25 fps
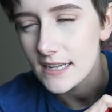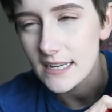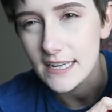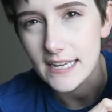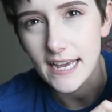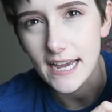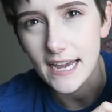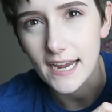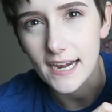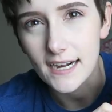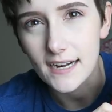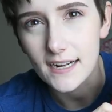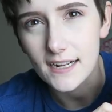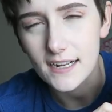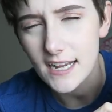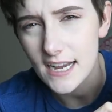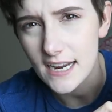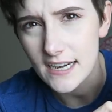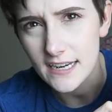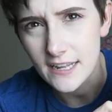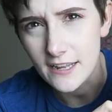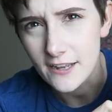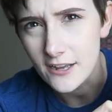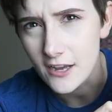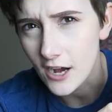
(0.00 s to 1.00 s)
get
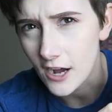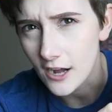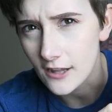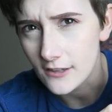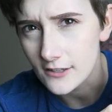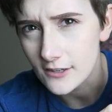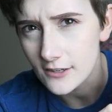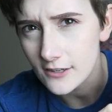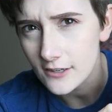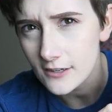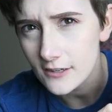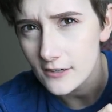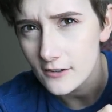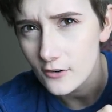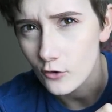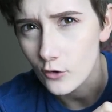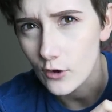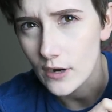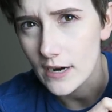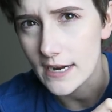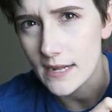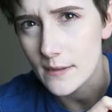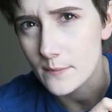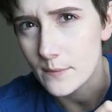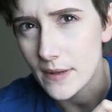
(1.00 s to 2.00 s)
any color
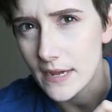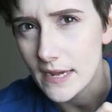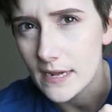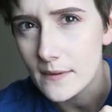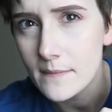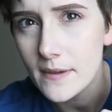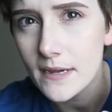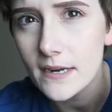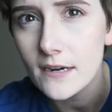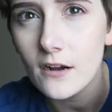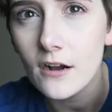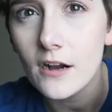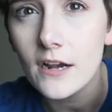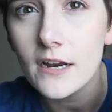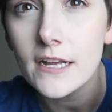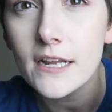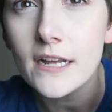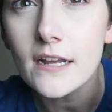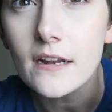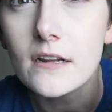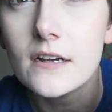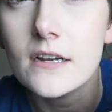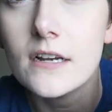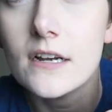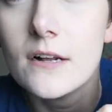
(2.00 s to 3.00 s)
or any pigment on
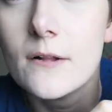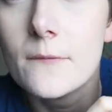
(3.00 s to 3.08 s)
it.